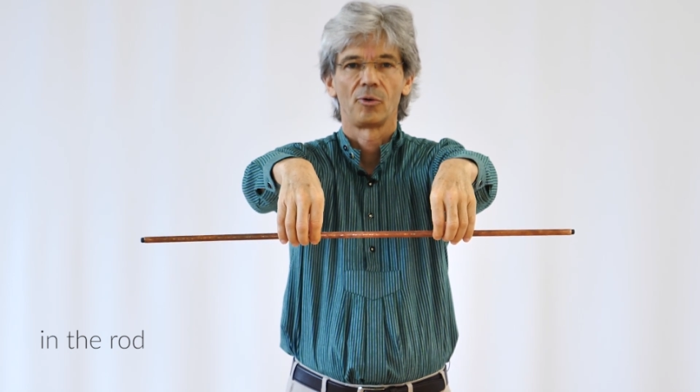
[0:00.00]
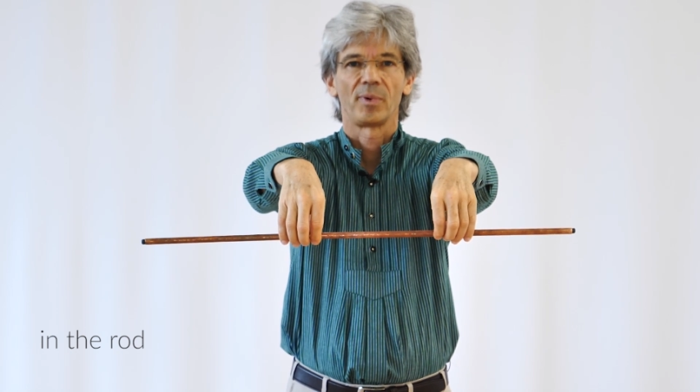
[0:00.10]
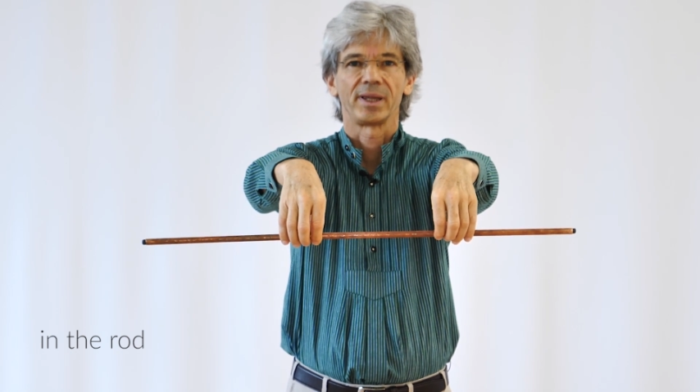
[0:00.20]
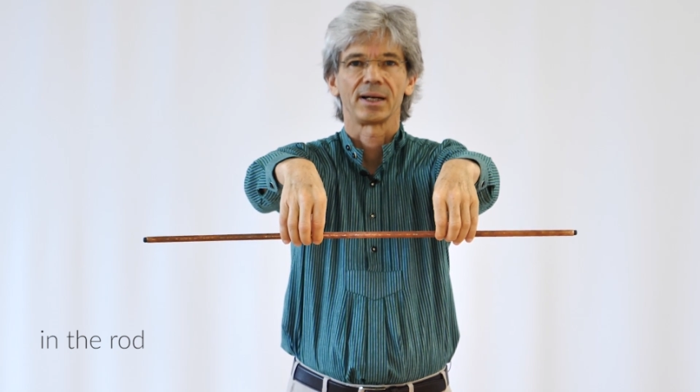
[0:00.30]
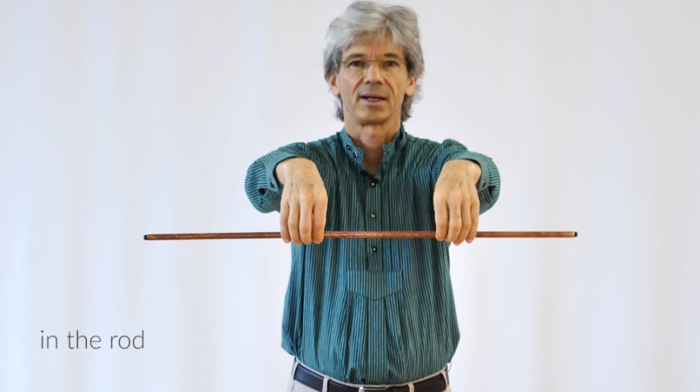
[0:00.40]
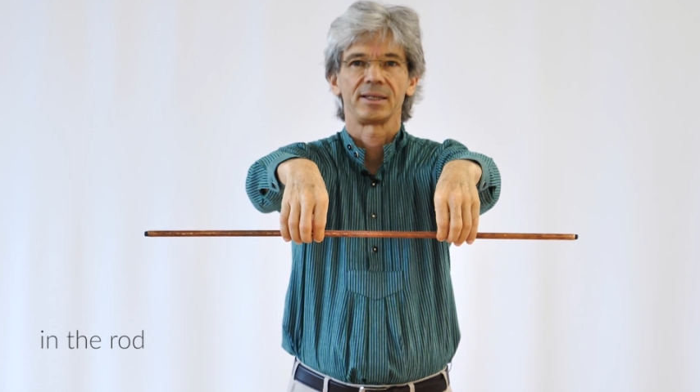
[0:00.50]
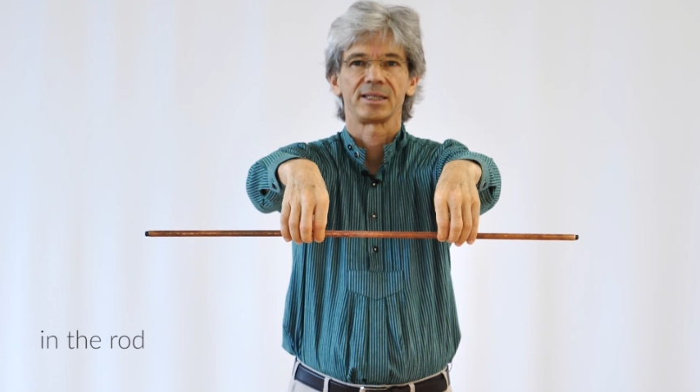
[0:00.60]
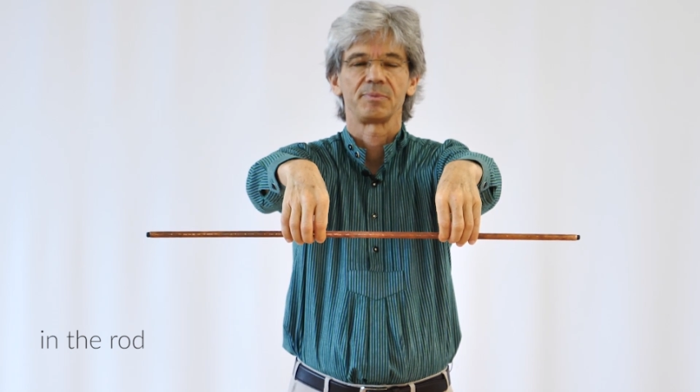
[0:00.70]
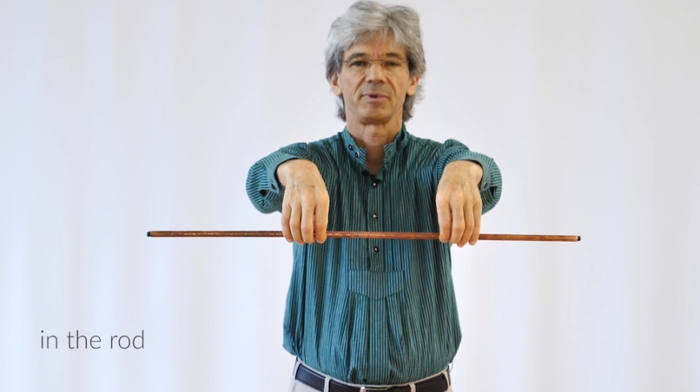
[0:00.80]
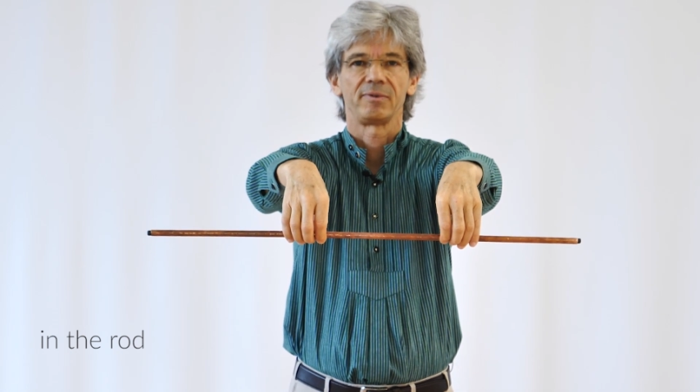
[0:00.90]
and in the
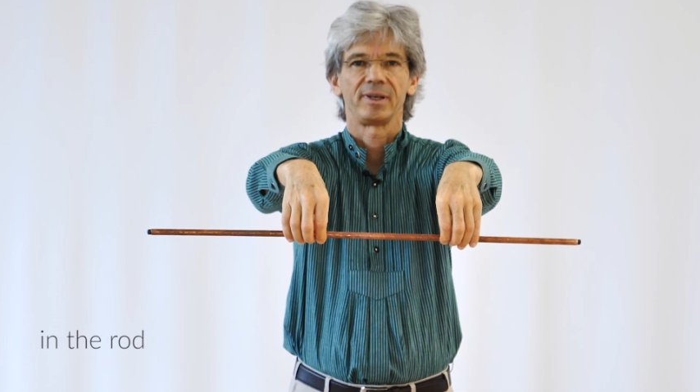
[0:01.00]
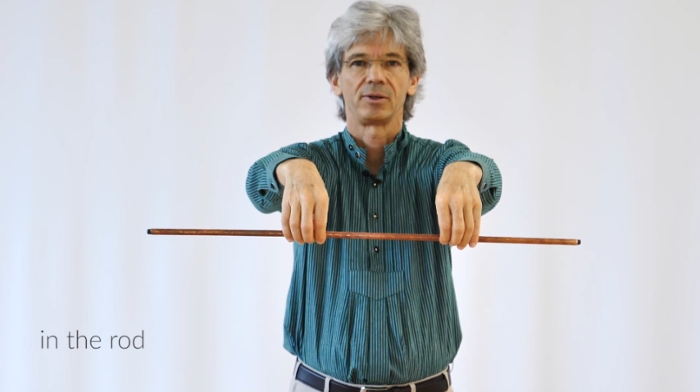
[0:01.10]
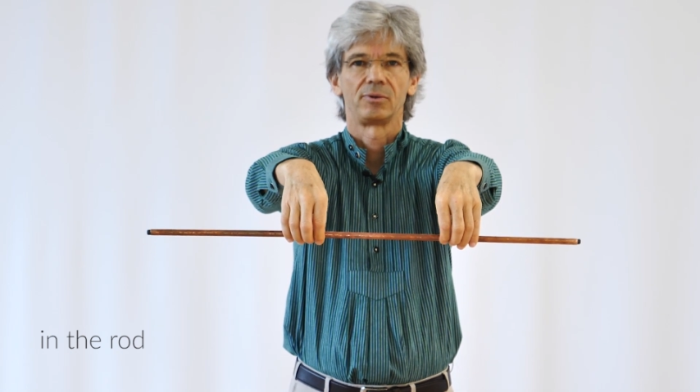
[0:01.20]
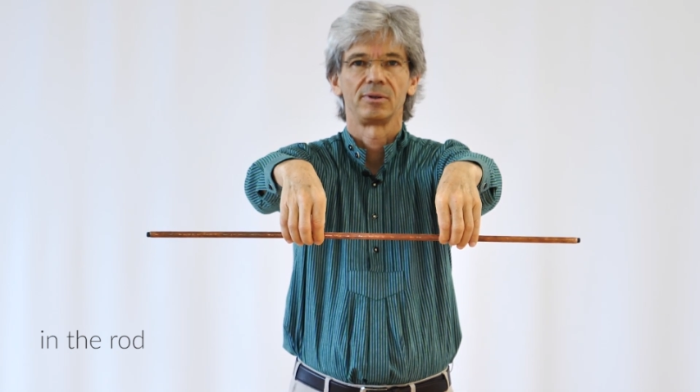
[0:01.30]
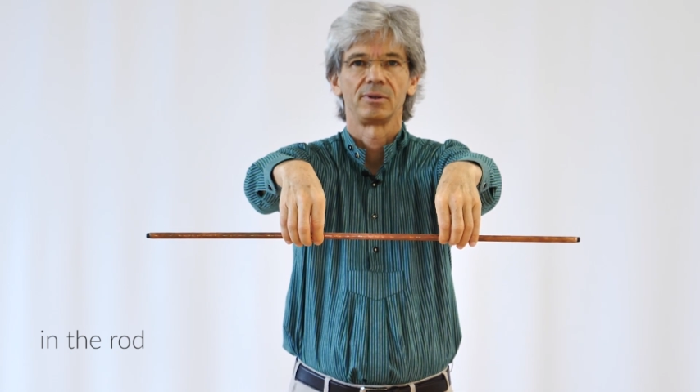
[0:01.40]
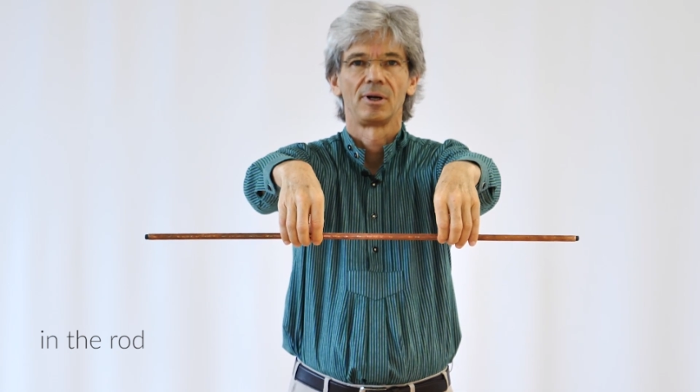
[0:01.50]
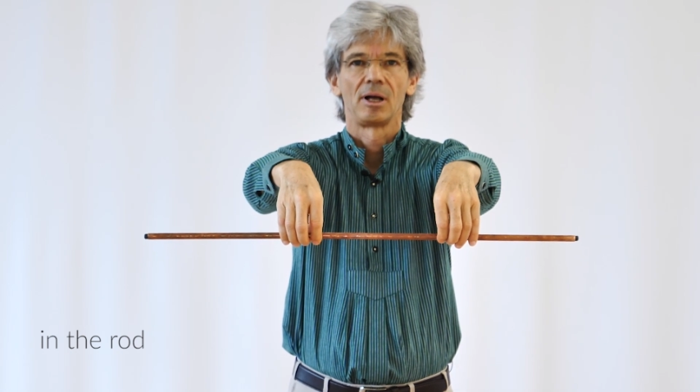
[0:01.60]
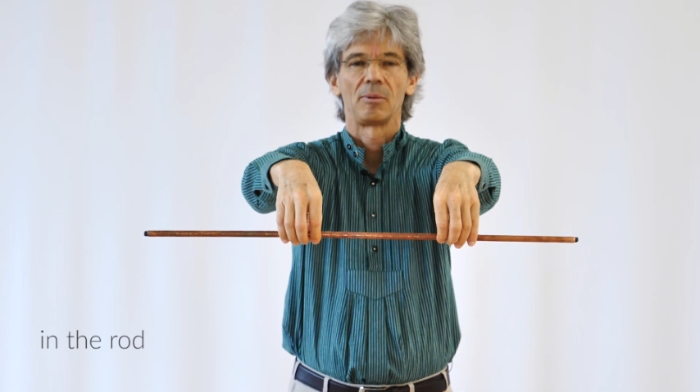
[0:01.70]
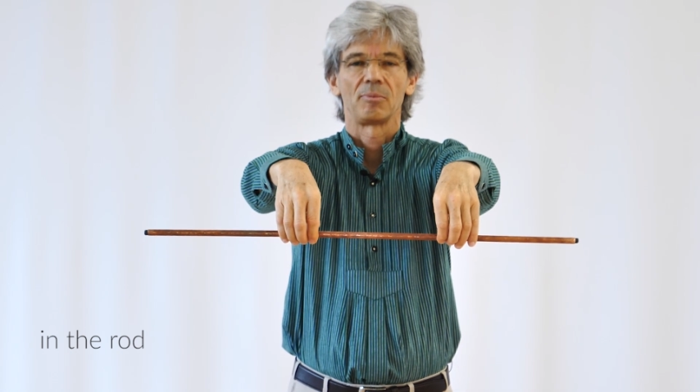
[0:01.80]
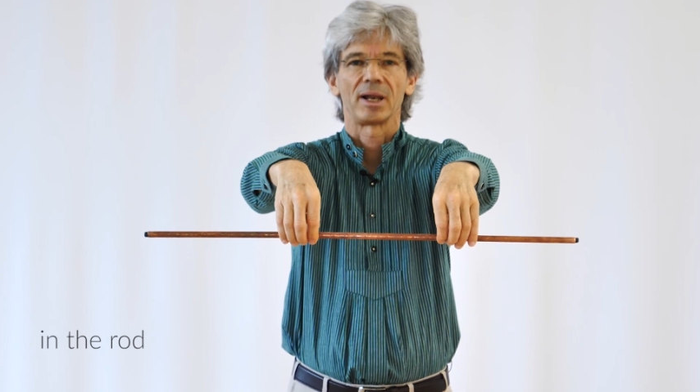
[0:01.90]
whole
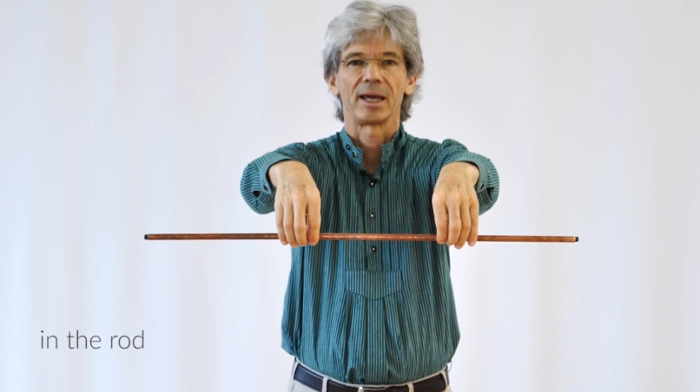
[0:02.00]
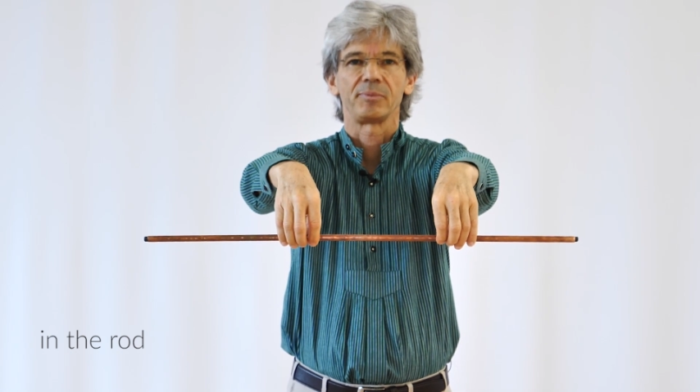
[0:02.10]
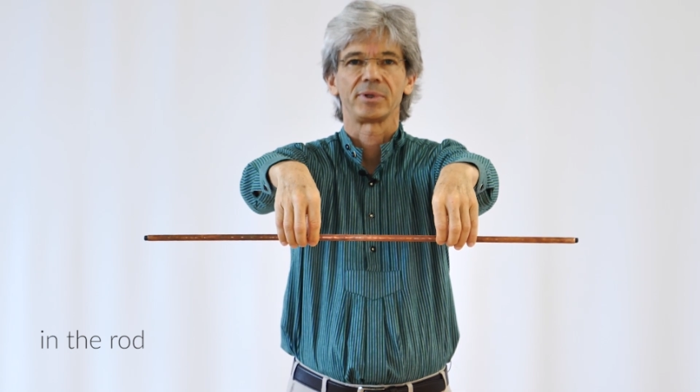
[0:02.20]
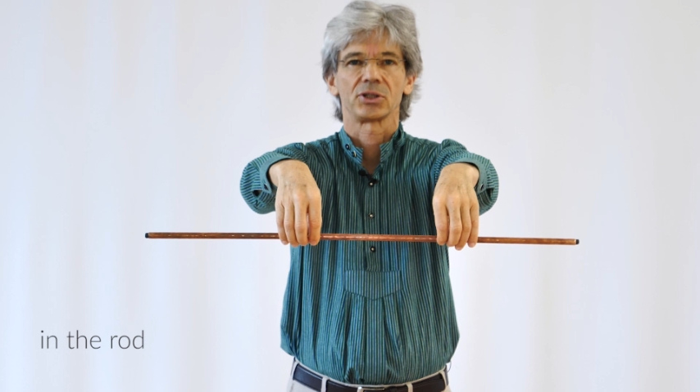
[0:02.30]
movement the rod